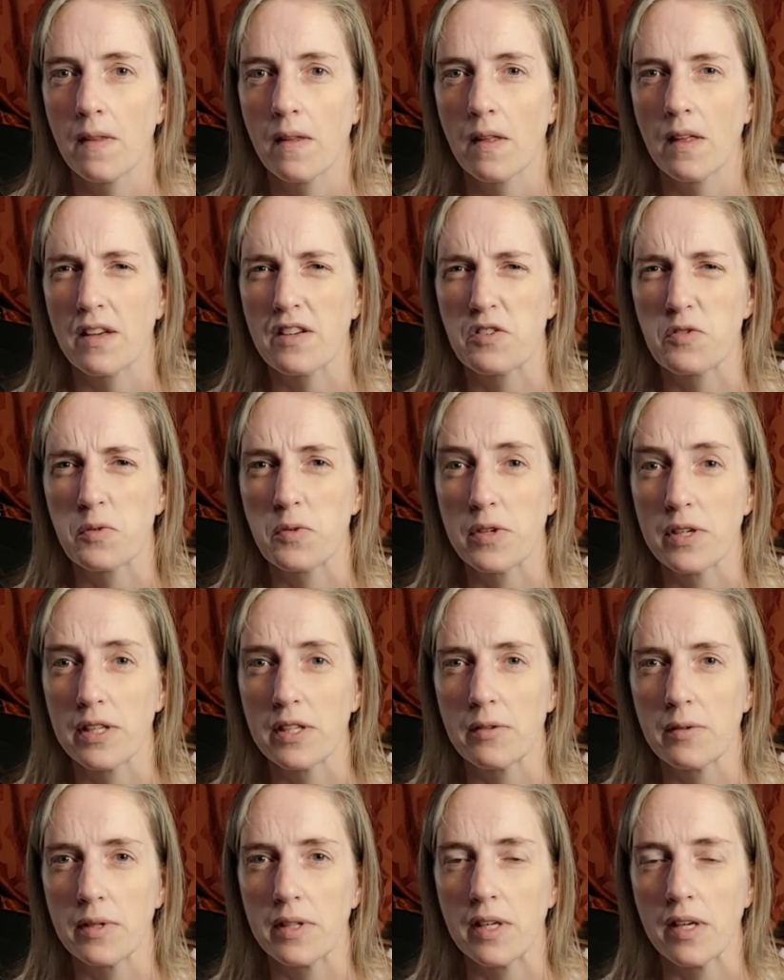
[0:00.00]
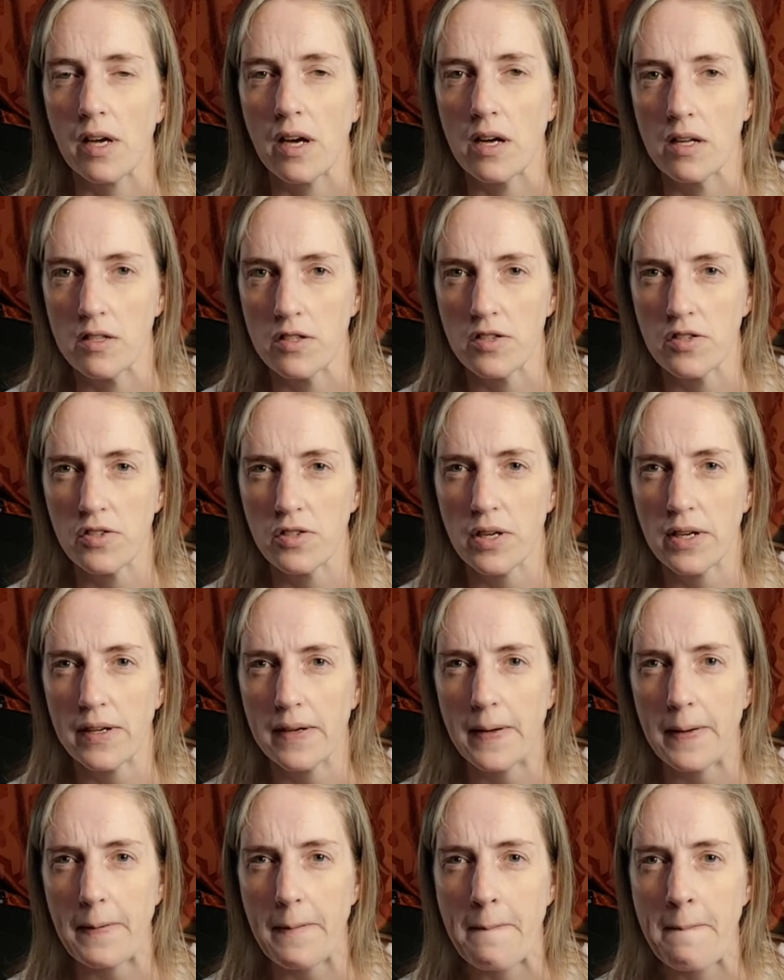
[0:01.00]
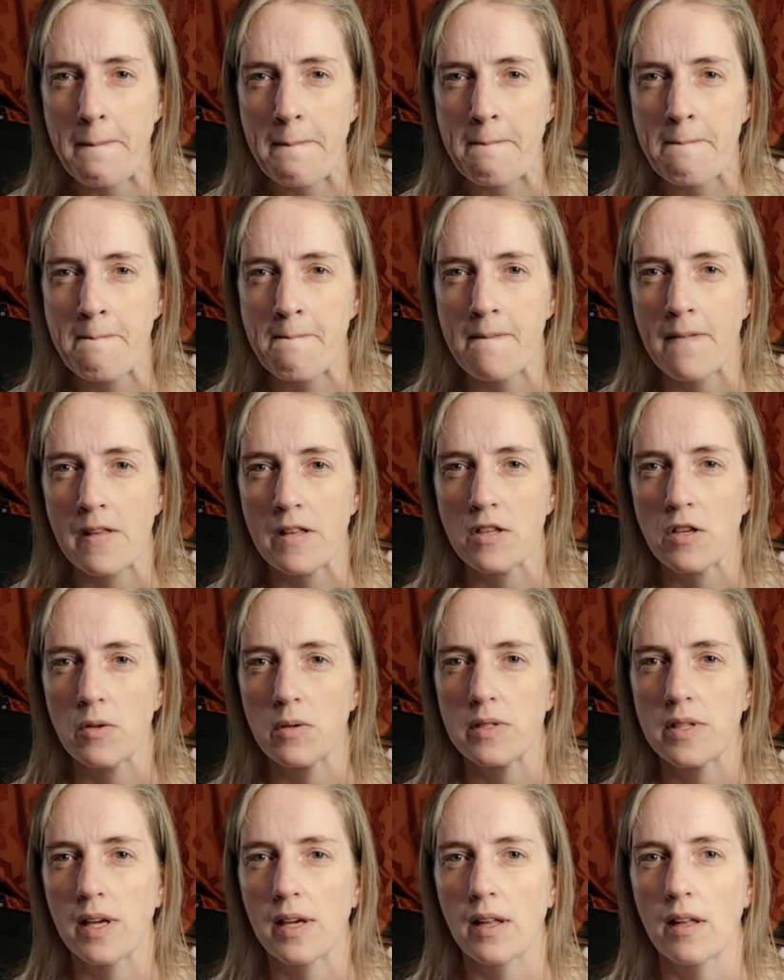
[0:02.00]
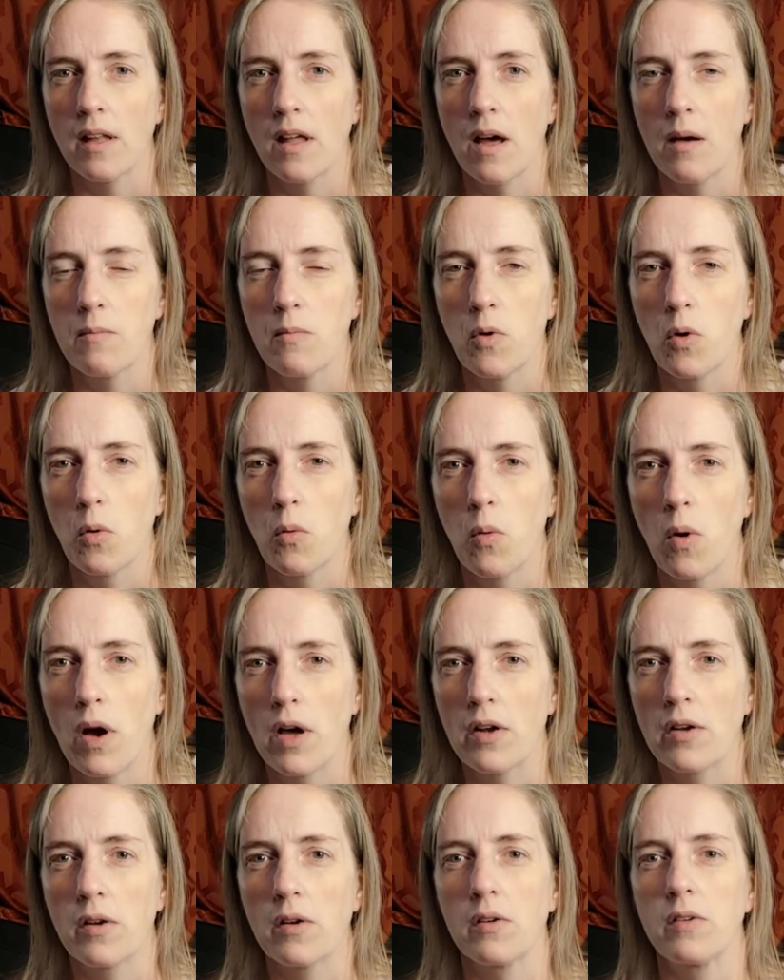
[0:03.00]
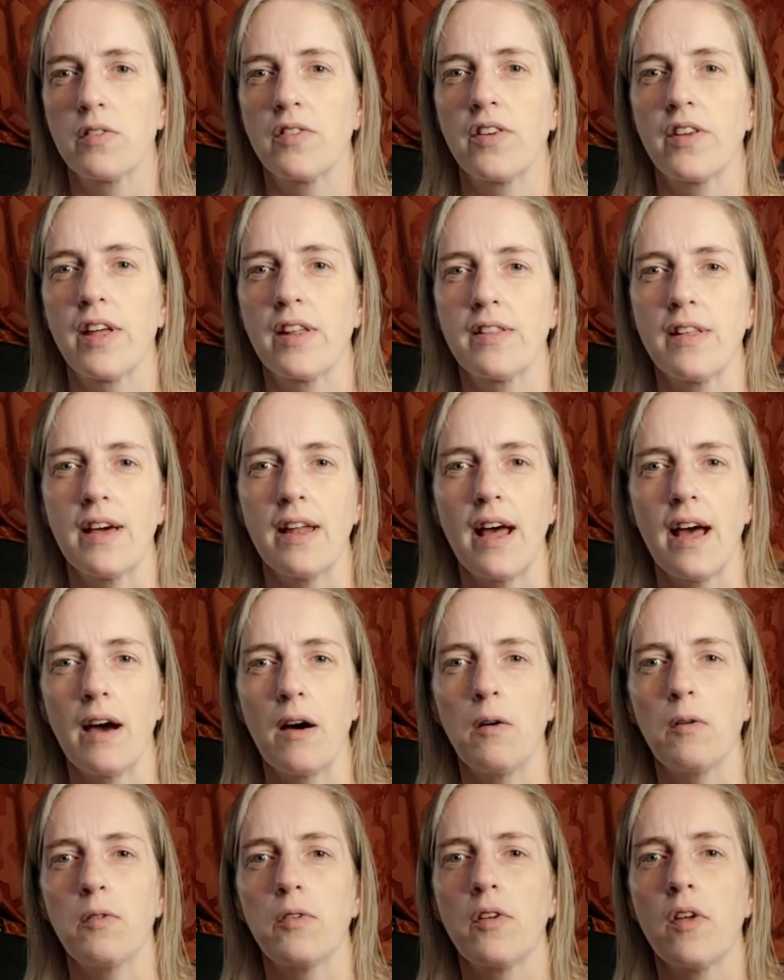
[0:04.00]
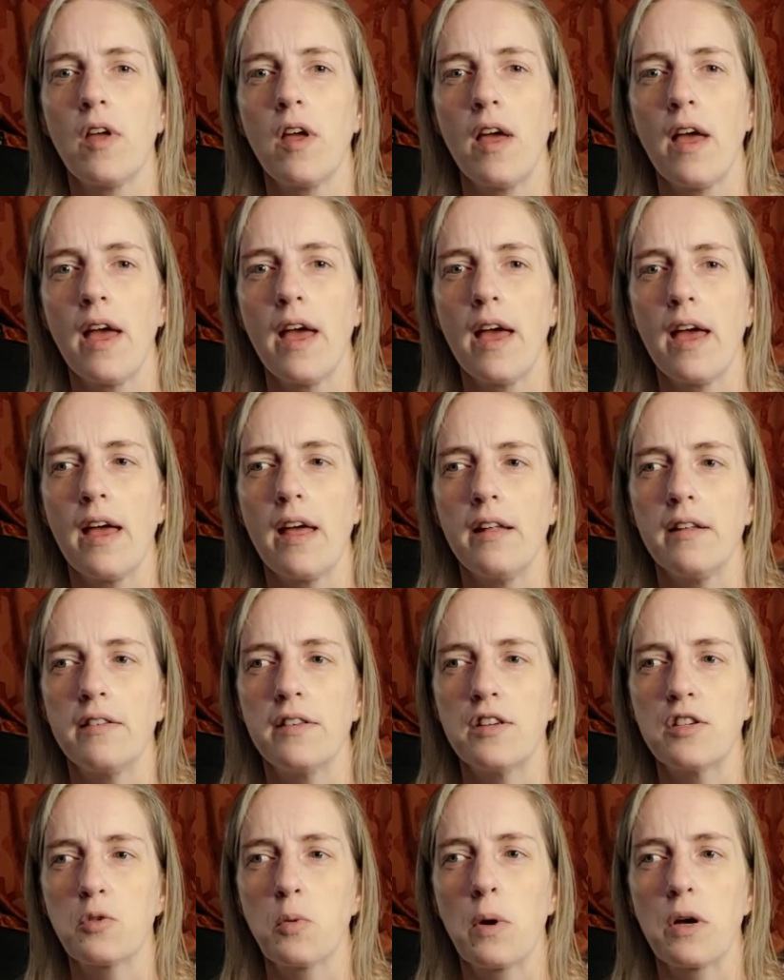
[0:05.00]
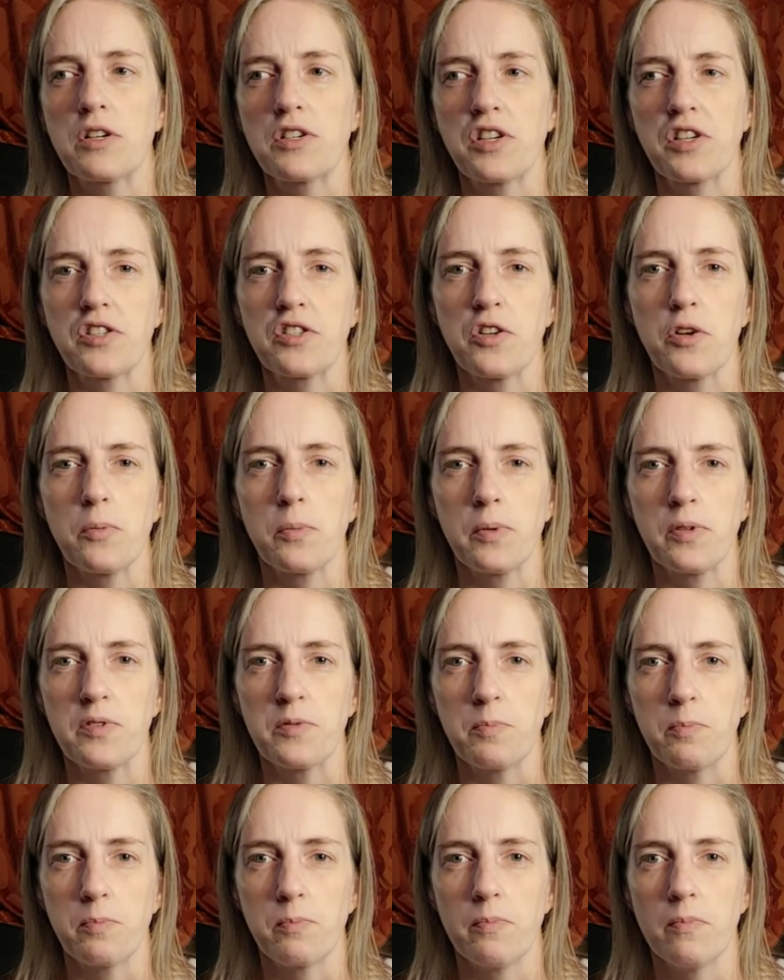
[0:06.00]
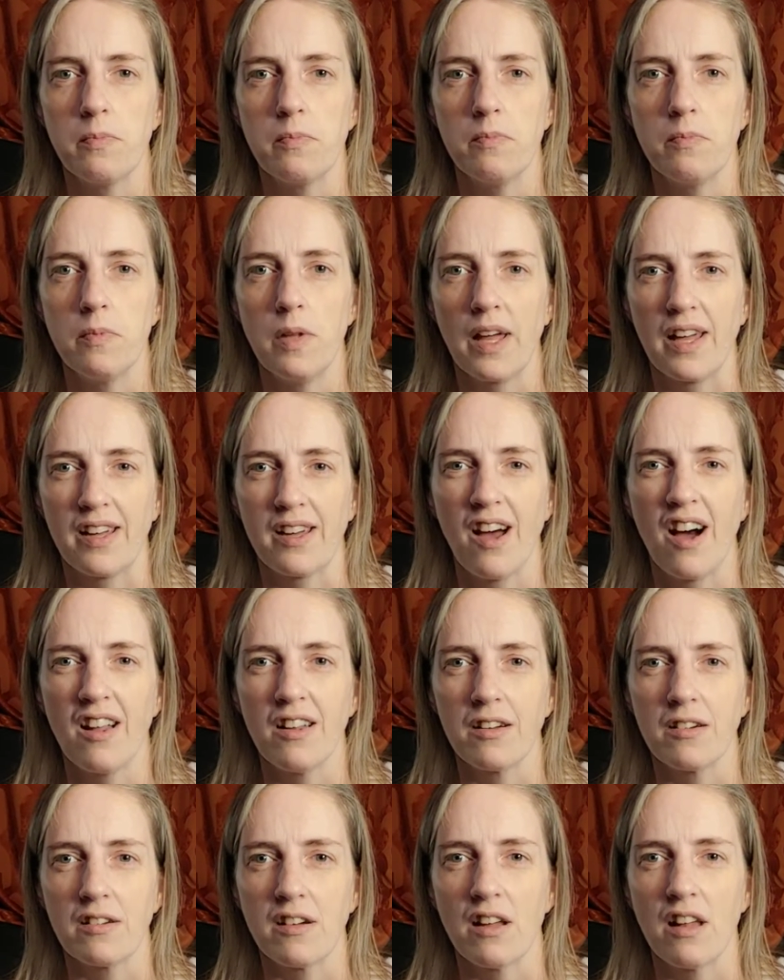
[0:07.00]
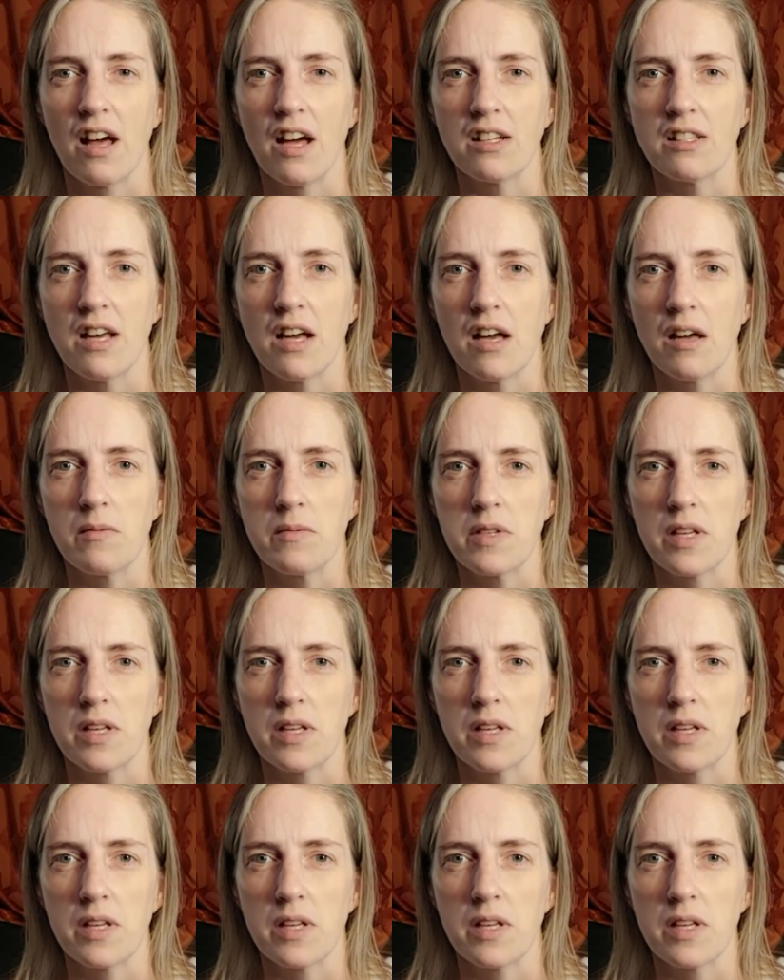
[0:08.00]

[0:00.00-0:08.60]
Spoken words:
I guess really, really concentrated. So it would take a lot more water to get that out. And dishwashing soap is like colored a lot of times.